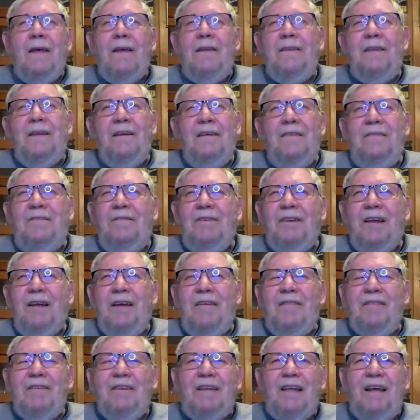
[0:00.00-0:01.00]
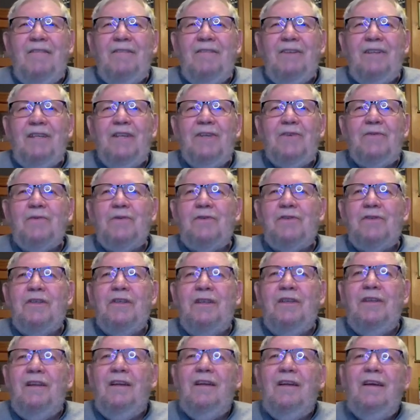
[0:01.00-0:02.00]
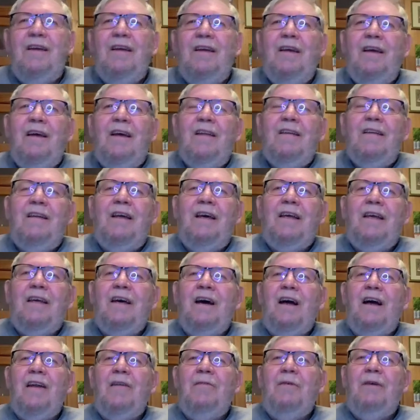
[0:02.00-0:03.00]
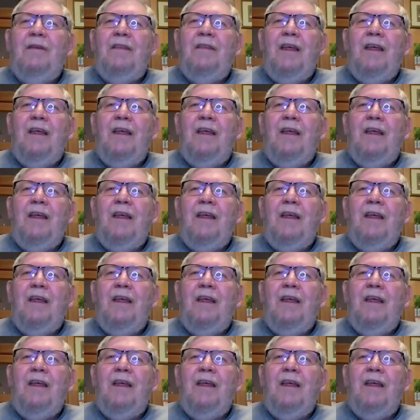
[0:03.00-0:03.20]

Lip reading: they have an interesting dichotomy.